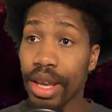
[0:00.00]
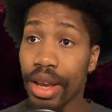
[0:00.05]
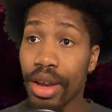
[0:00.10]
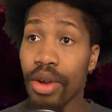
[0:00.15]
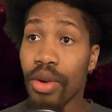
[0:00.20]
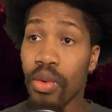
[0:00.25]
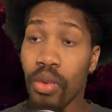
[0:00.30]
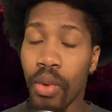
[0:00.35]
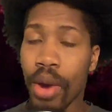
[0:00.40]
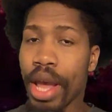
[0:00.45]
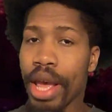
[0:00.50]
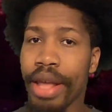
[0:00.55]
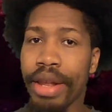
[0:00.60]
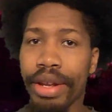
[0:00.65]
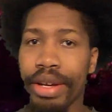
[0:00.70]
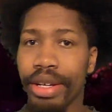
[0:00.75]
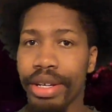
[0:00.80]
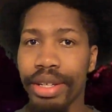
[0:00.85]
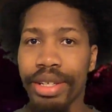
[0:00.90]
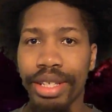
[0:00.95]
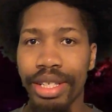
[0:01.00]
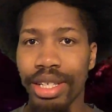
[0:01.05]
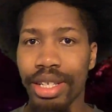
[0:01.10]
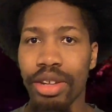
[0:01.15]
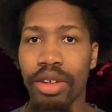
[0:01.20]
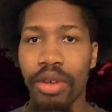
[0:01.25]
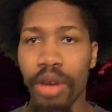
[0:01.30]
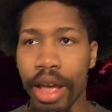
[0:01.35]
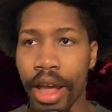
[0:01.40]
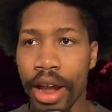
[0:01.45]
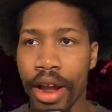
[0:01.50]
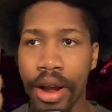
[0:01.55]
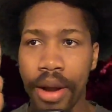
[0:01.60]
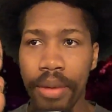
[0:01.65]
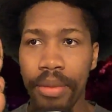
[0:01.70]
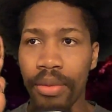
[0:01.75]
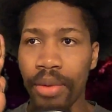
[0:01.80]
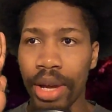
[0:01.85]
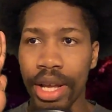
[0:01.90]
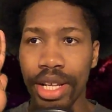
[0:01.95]
when
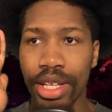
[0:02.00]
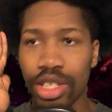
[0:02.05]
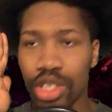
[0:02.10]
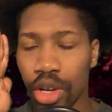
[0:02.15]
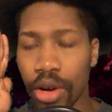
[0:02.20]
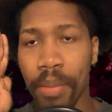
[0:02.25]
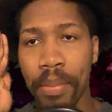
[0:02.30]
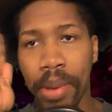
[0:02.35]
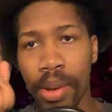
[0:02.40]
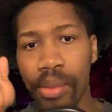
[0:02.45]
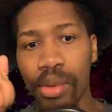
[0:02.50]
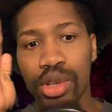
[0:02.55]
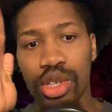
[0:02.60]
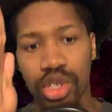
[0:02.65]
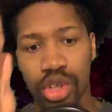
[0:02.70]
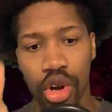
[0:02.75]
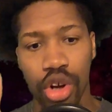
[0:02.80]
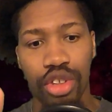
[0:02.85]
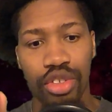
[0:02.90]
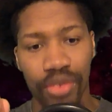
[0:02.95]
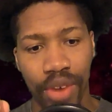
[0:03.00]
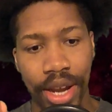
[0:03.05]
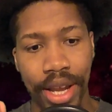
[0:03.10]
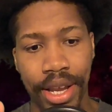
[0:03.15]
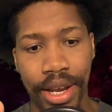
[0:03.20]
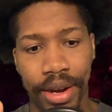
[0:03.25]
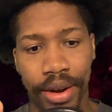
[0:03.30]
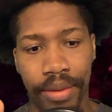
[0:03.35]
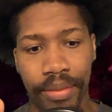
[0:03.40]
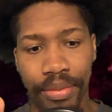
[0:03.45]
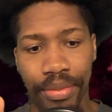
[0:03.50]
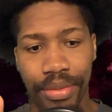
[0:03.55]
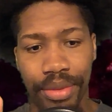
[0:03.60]
certain people starts right here.